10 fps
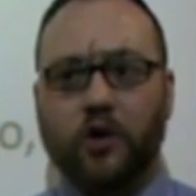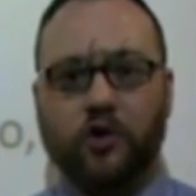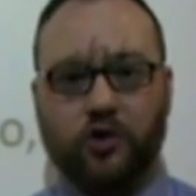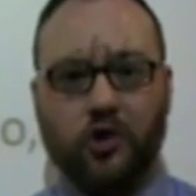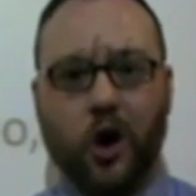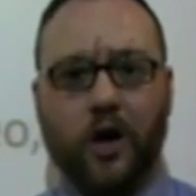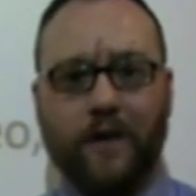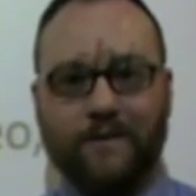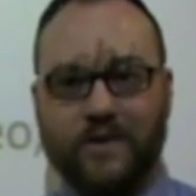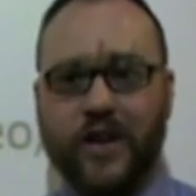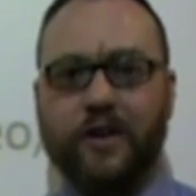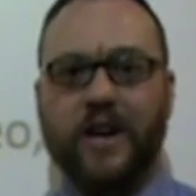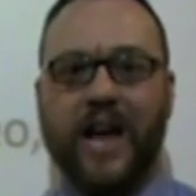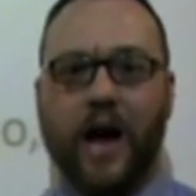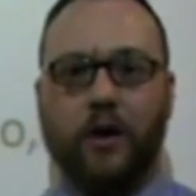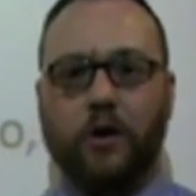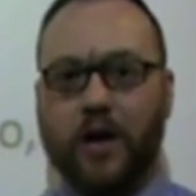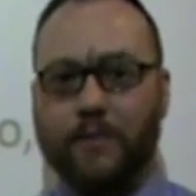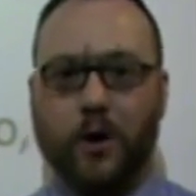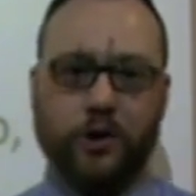start figuring out,
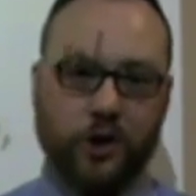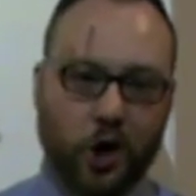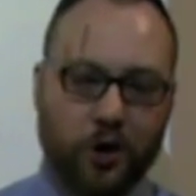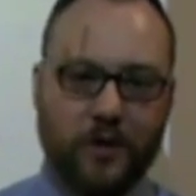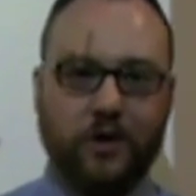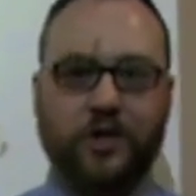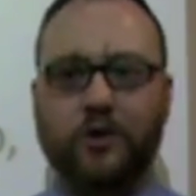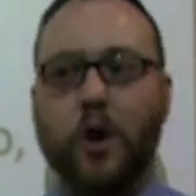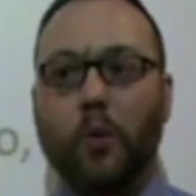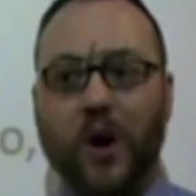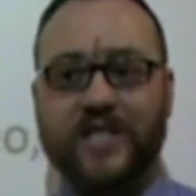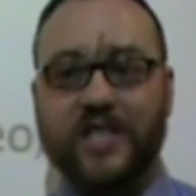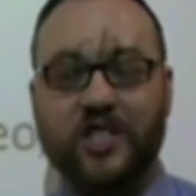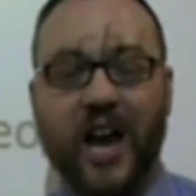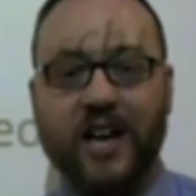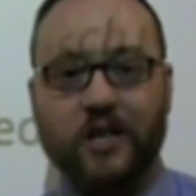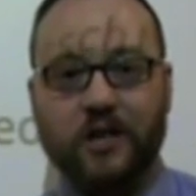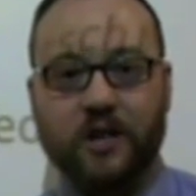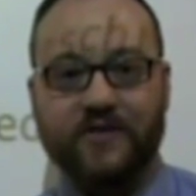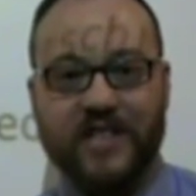okay, motion, no motion, what's the
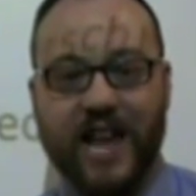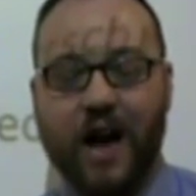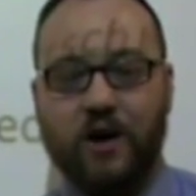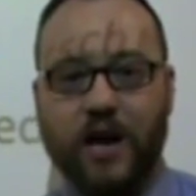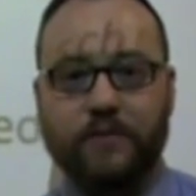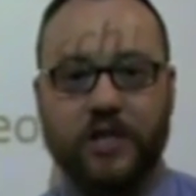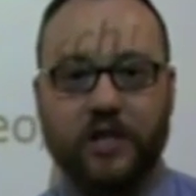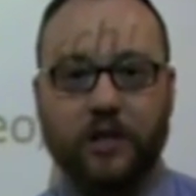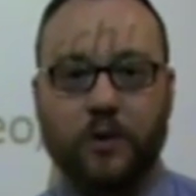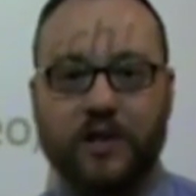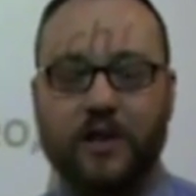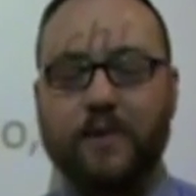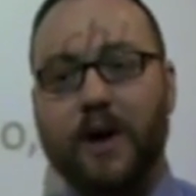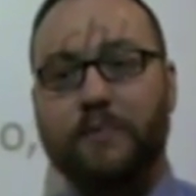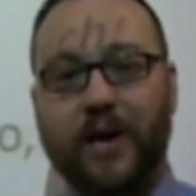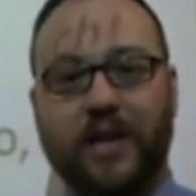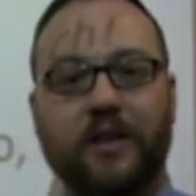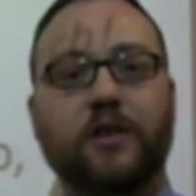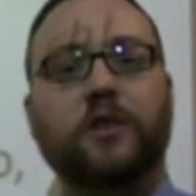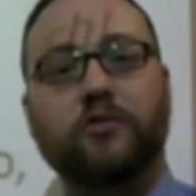gender of the noun I'm dealing with, and am I picking
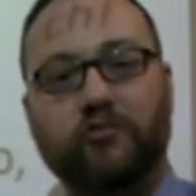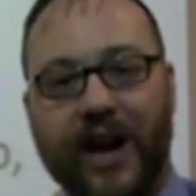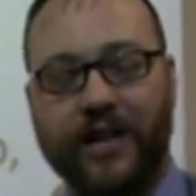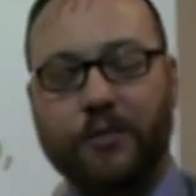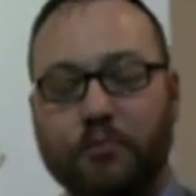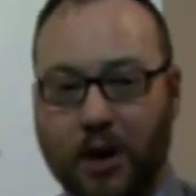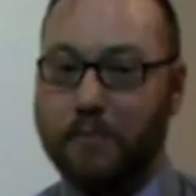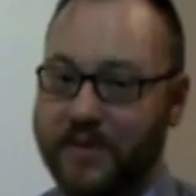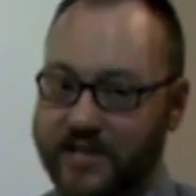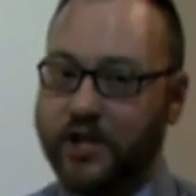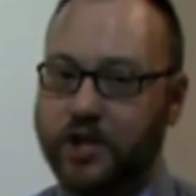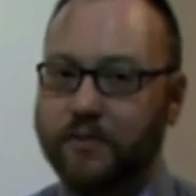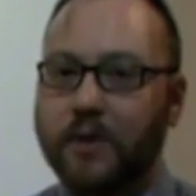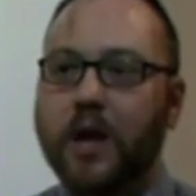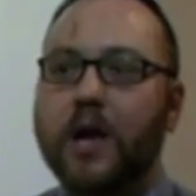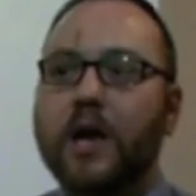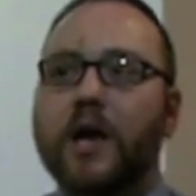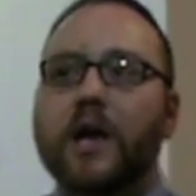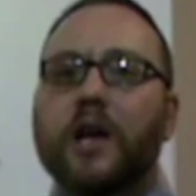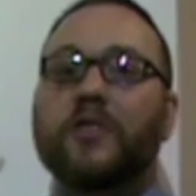the correct preposition?
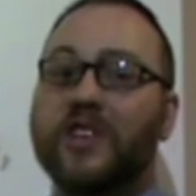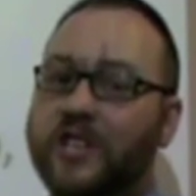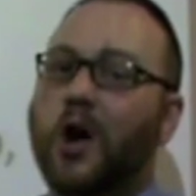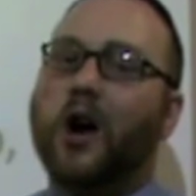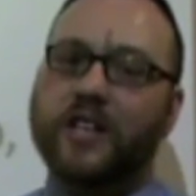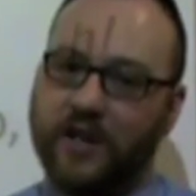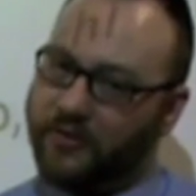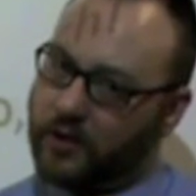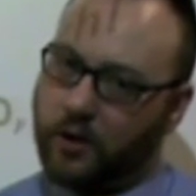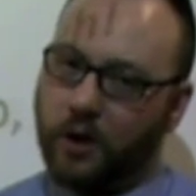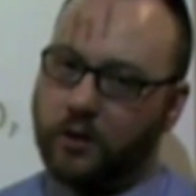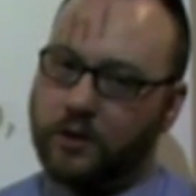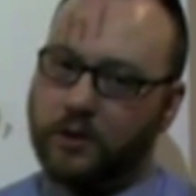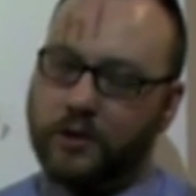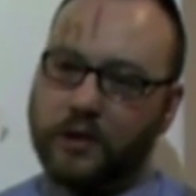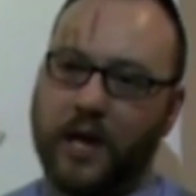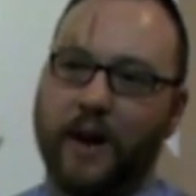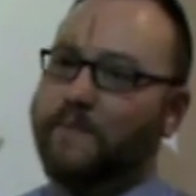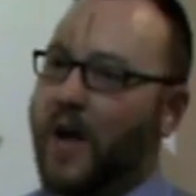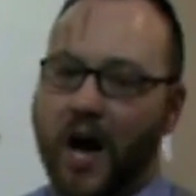These are difficult.
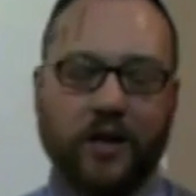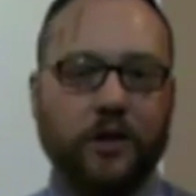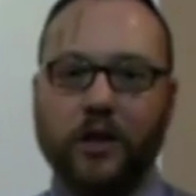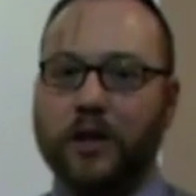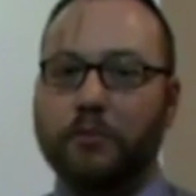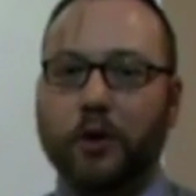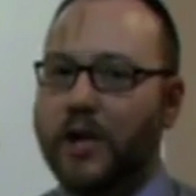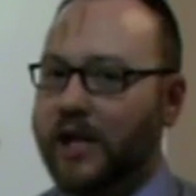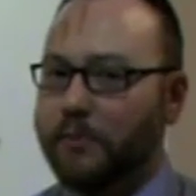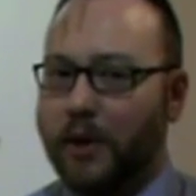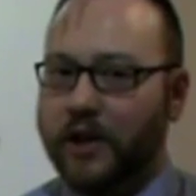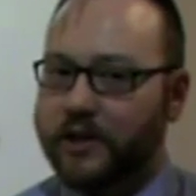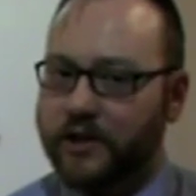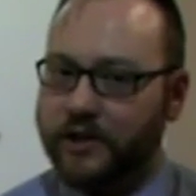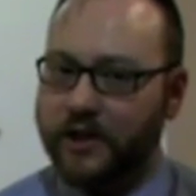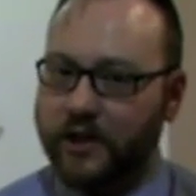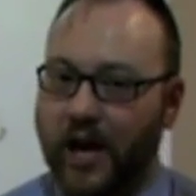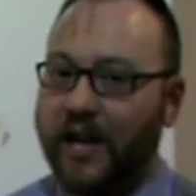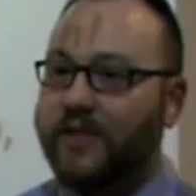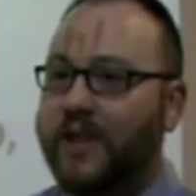I'm not going to pull any punches here.
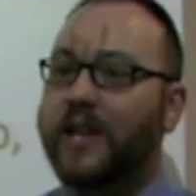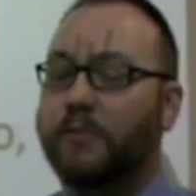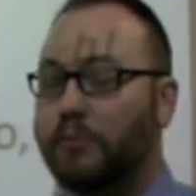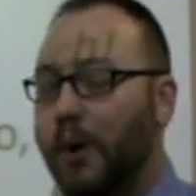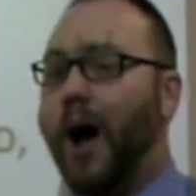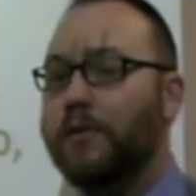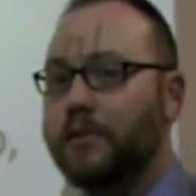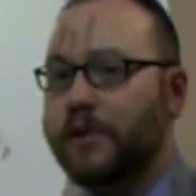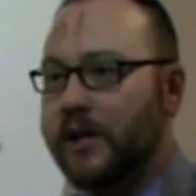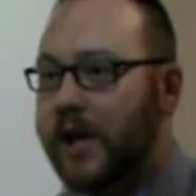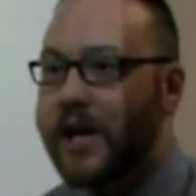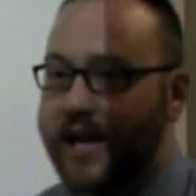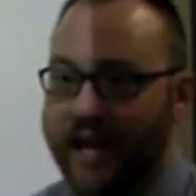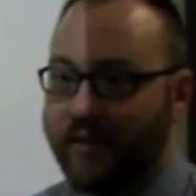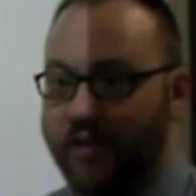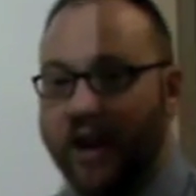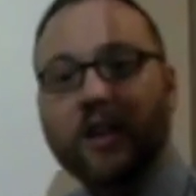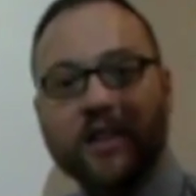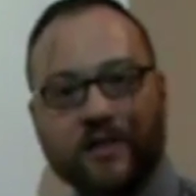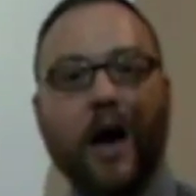I think probably they're
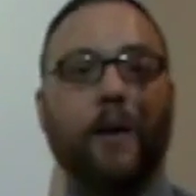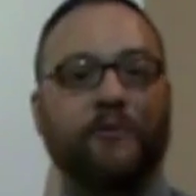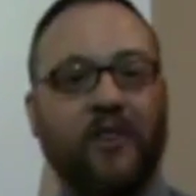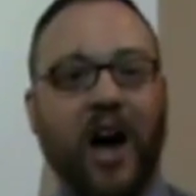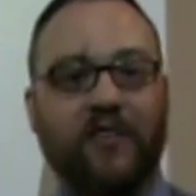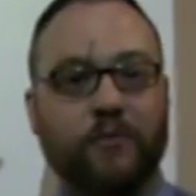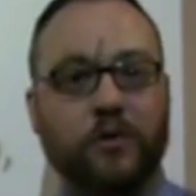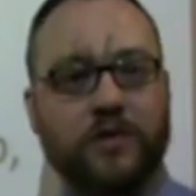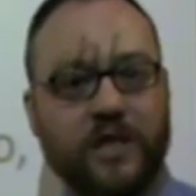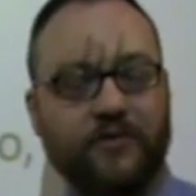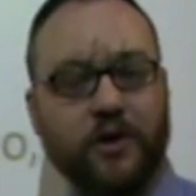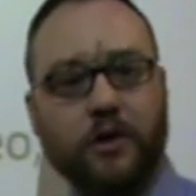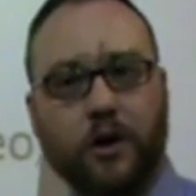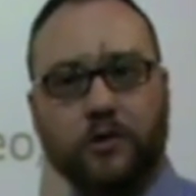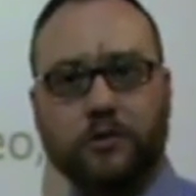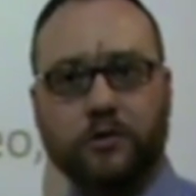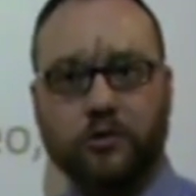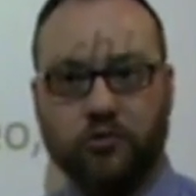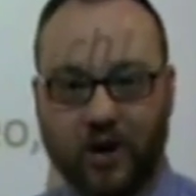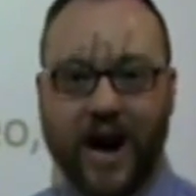in the top 5 most difficult
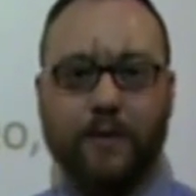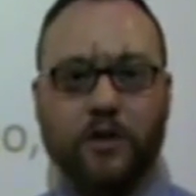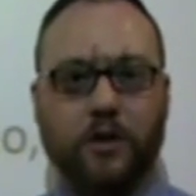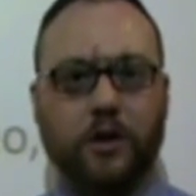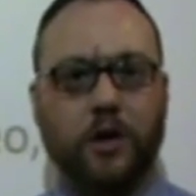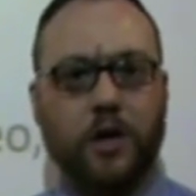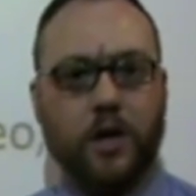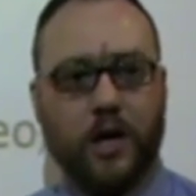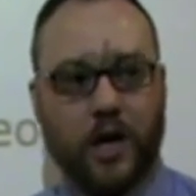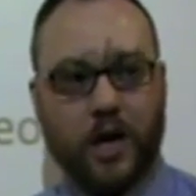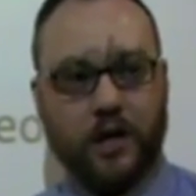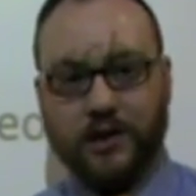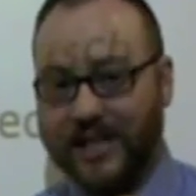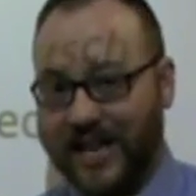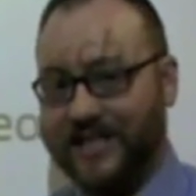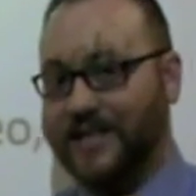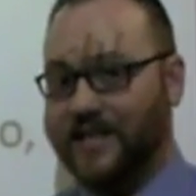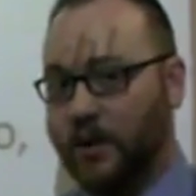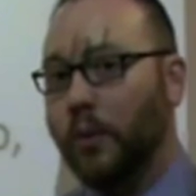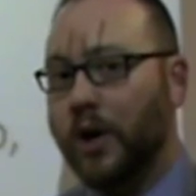grammar lessons
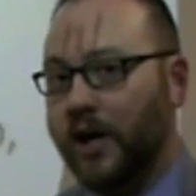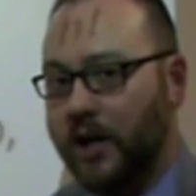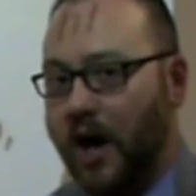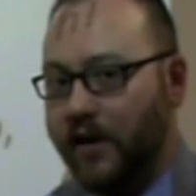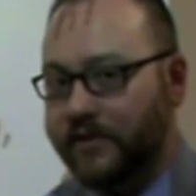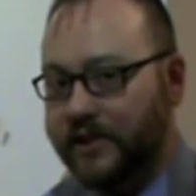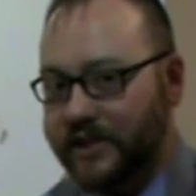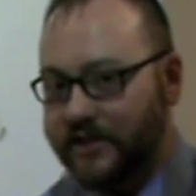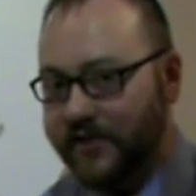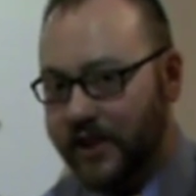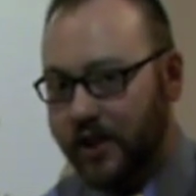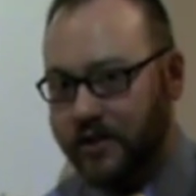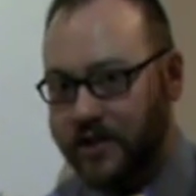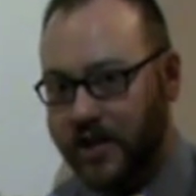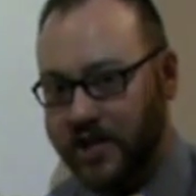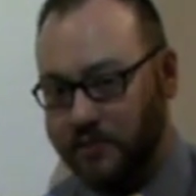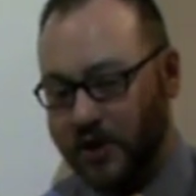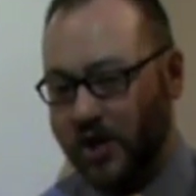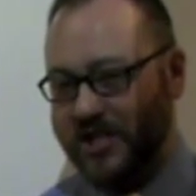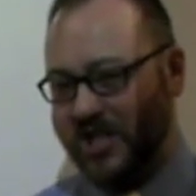that we're going to cover in these video series,
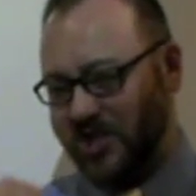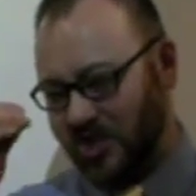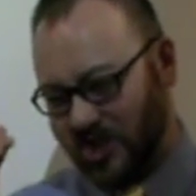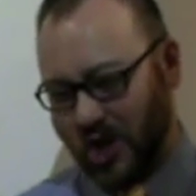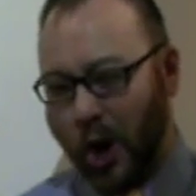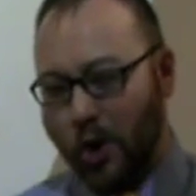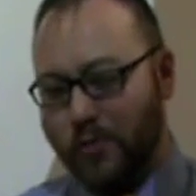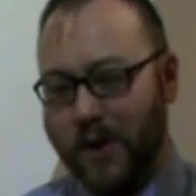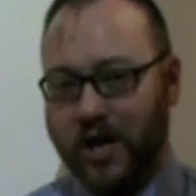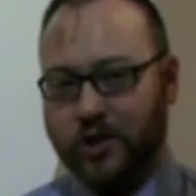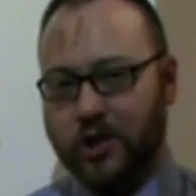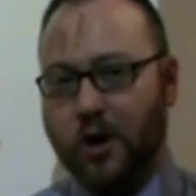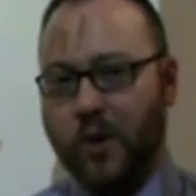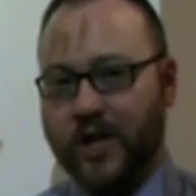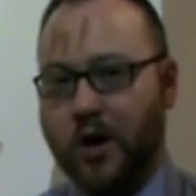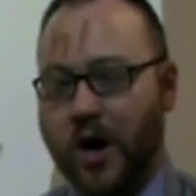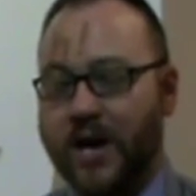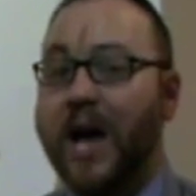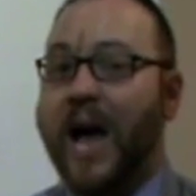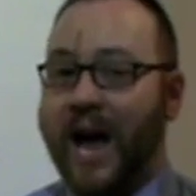because there's so much going on,
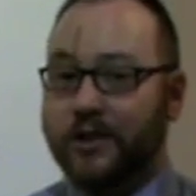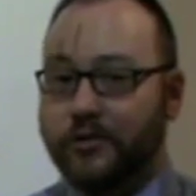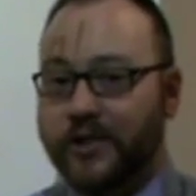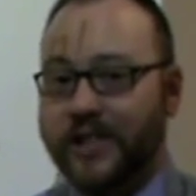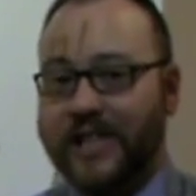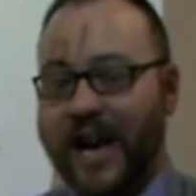and you really